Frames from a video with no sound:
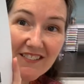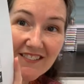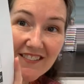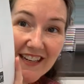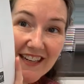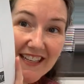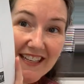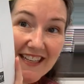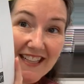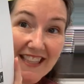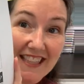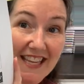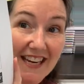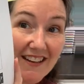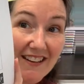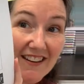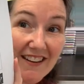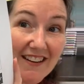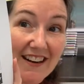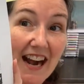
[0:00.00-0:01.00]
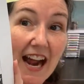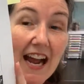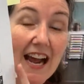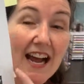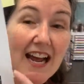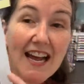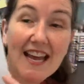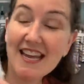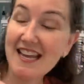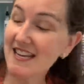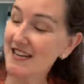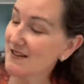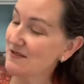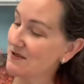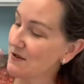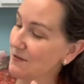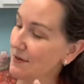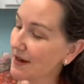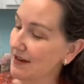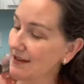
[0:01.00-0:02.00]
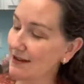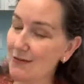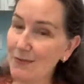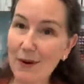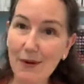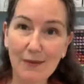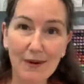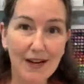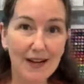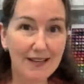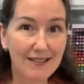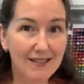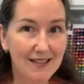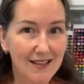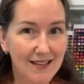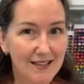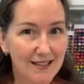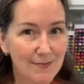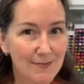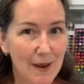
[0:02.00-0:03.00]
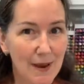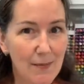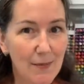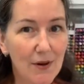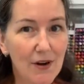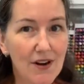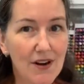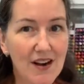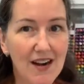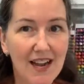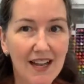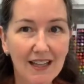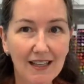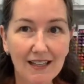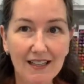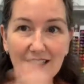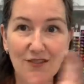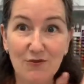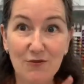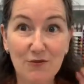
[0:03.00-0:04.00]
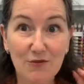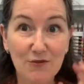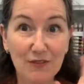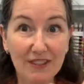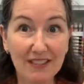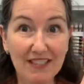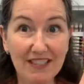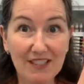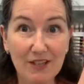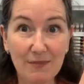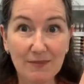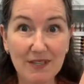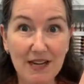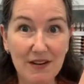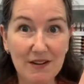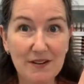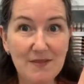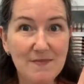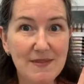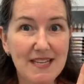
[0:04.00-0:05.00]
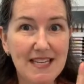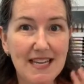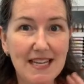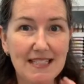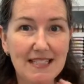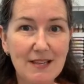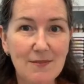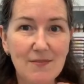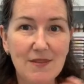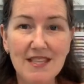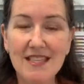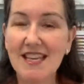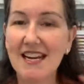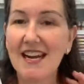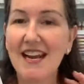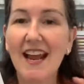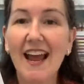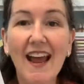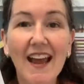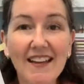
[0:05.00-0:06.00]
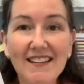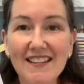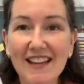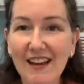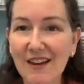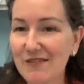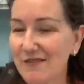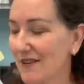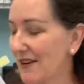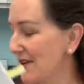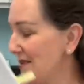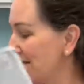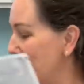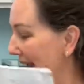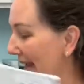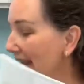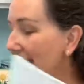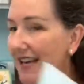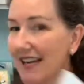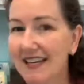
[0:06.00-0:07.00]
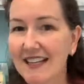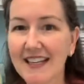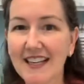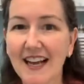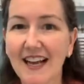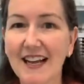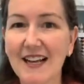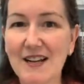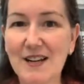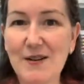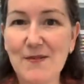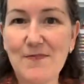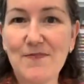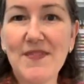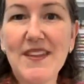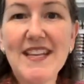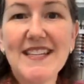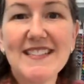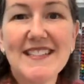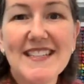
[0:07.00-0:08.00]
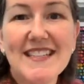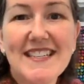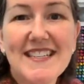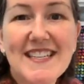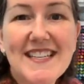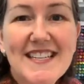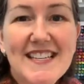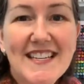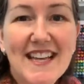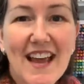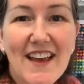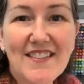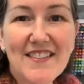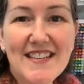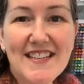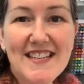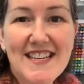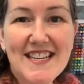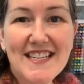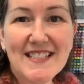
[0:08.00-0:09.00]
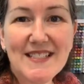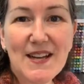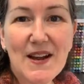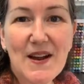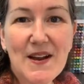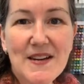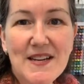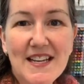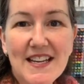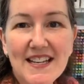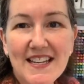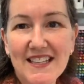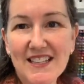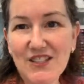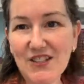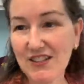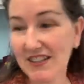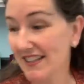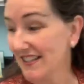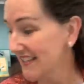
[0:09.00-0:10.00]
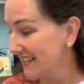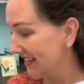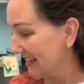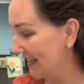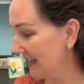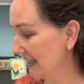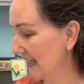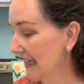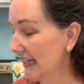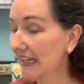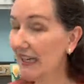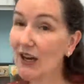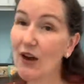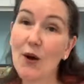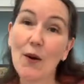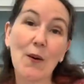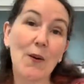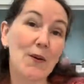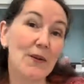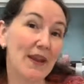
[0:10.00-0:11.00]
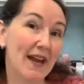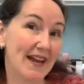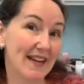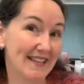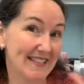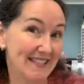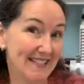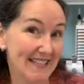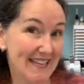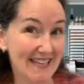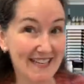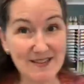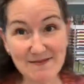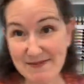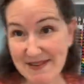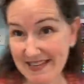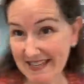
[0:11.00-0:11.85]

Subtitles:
right there. I don't know about you, but when I saw this paper, it really jumped out at me as something that I had to have right away. Hey Cindy and Kathy and Tanya and Trish, and hold on a second